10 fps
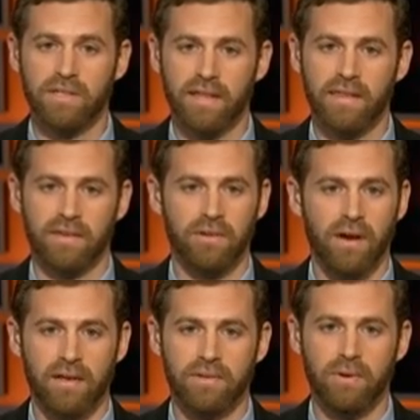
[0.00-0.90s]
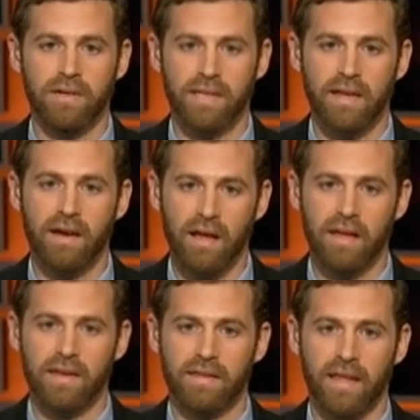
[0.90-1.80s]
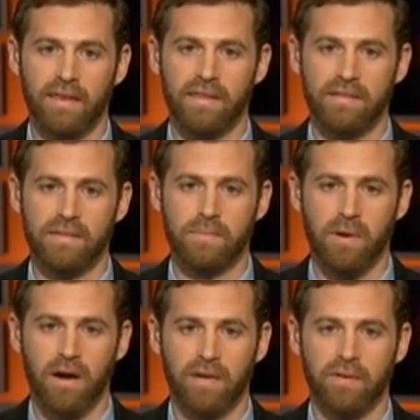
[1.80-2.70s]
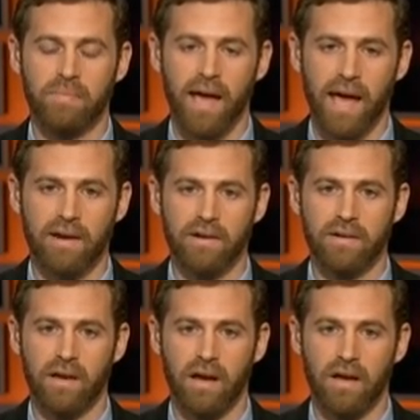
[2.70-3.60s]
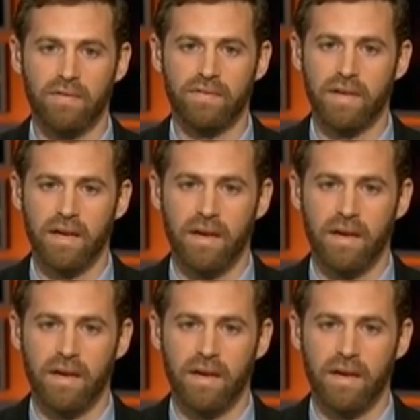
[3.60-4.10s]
I think you are dead on that this is part of a pattern of